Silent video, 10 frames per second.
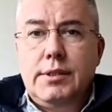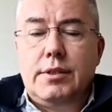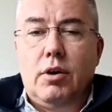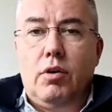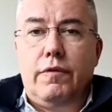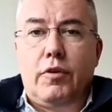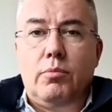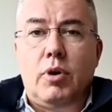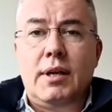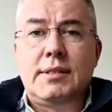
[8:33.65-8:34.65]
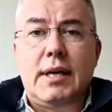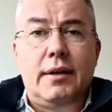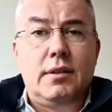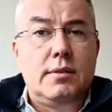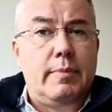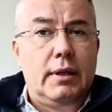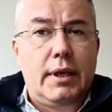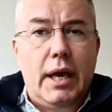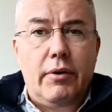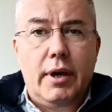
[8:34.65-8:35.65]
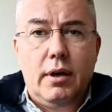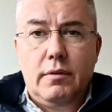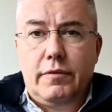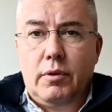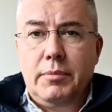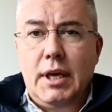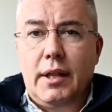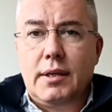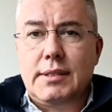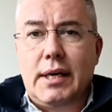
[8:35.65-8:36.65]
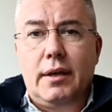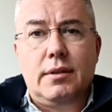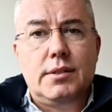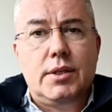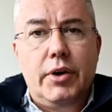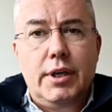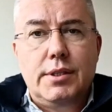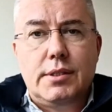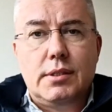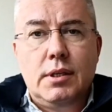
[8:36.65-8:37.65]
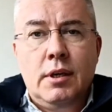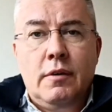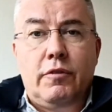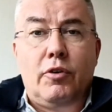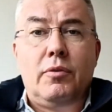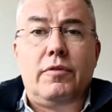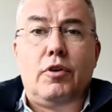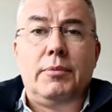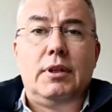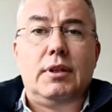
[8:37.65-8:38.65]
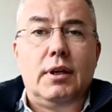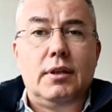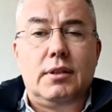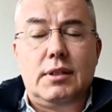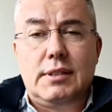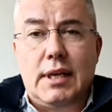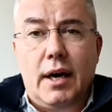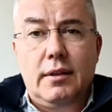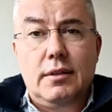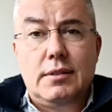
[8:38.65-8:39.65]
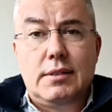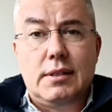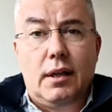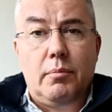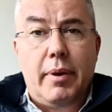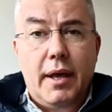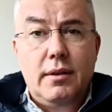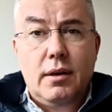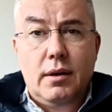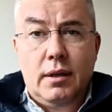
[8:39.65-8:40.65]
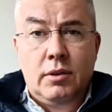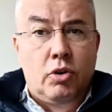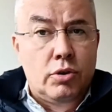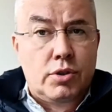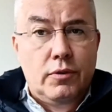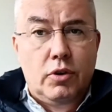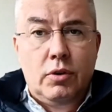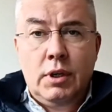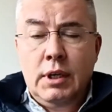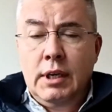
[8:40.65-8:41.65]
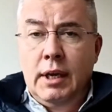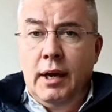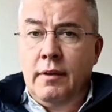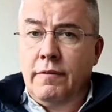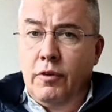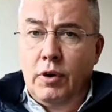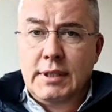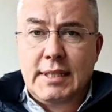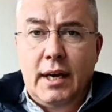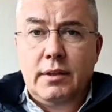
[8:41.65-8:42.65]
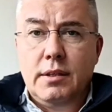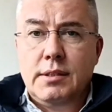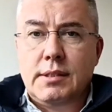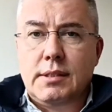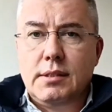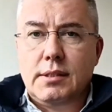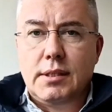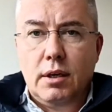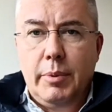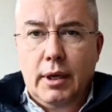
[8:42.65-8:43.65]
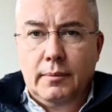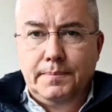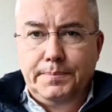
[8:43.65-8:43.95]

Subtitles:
So from one side is Bulgaria, from the other side is Greece, from the third side it's Albania and Kosovo, and fourth side is Serbia.